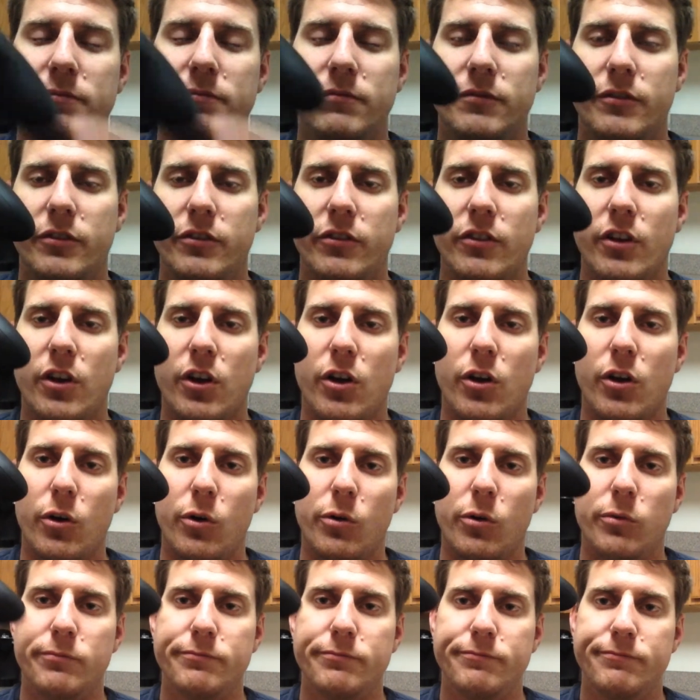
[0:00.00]

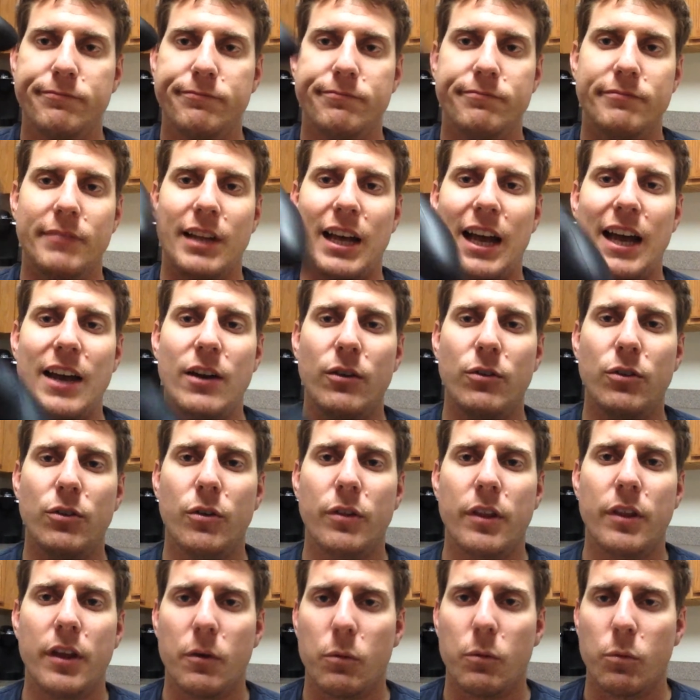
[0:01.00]
So I don't know
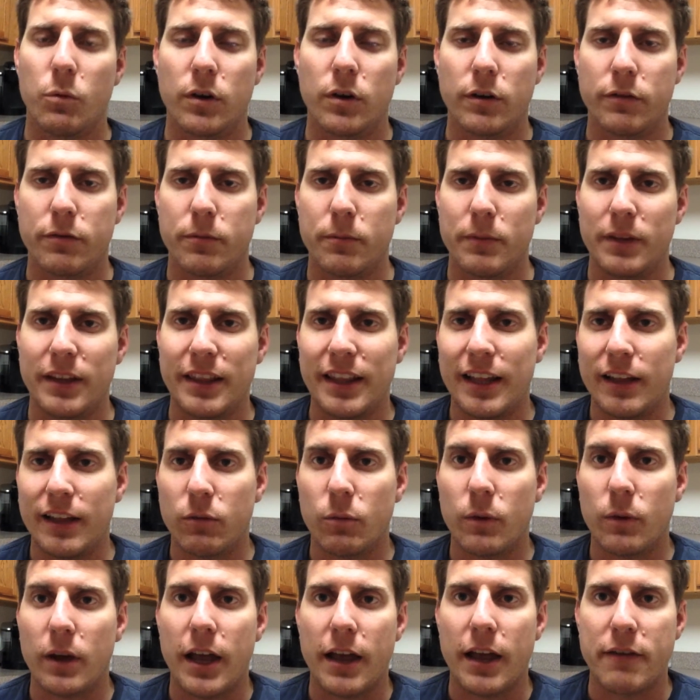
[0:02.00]
that it would work for me, and that's
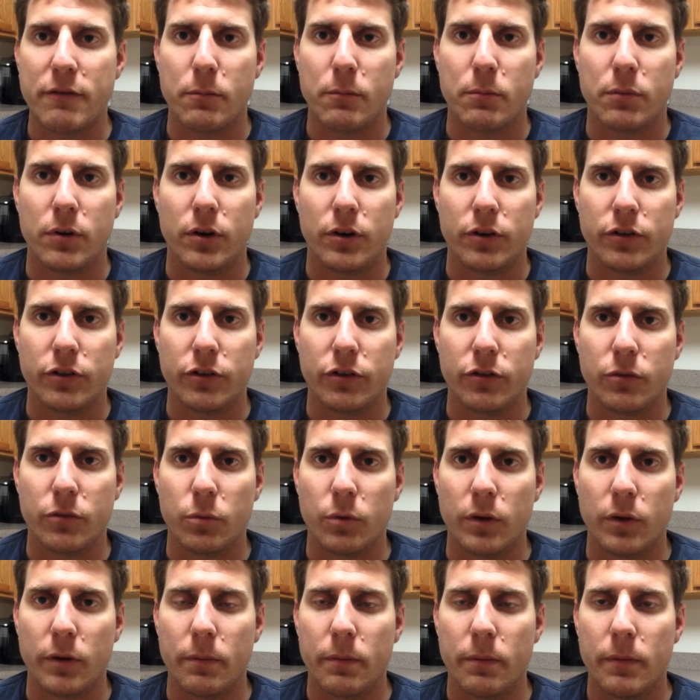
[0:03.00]
why I haven't purchased
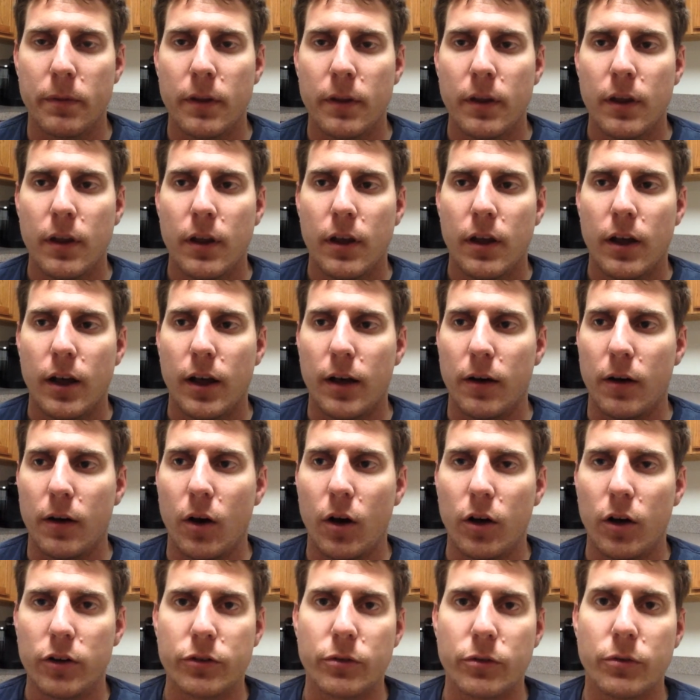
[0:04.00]
one.
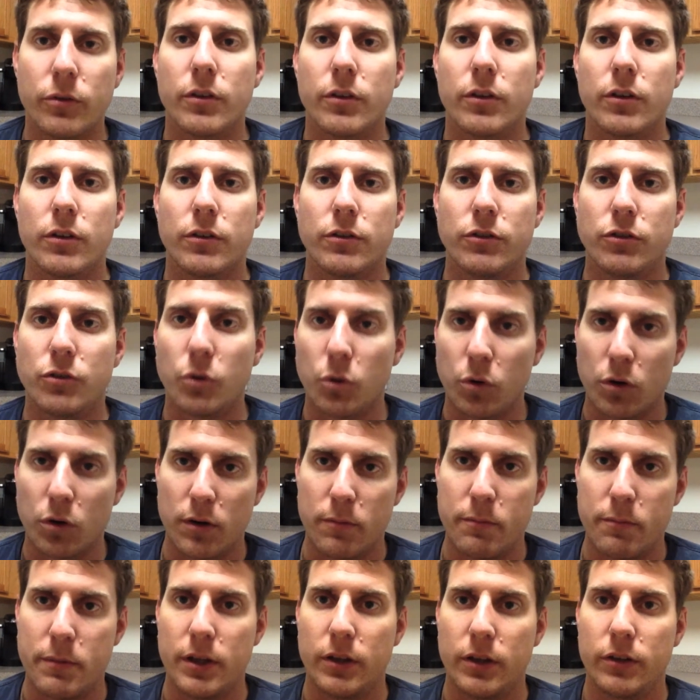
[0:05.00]
Also, the
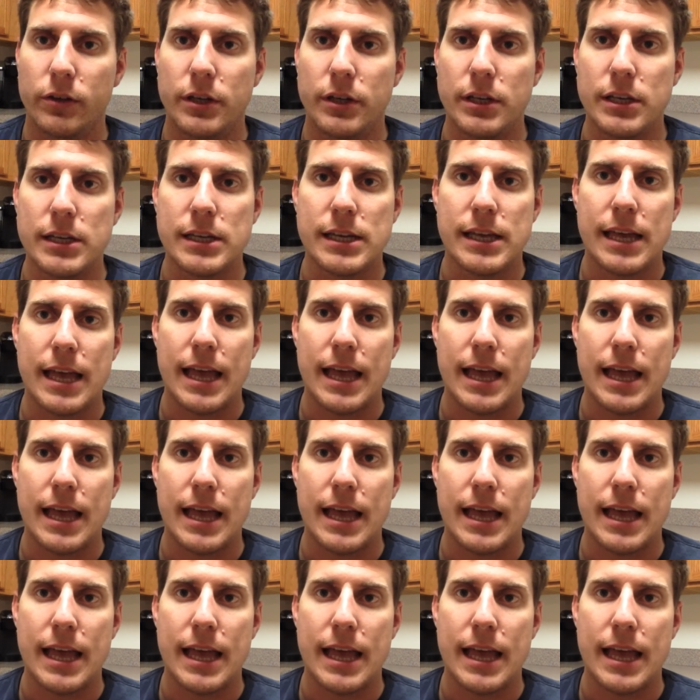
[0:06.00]
durability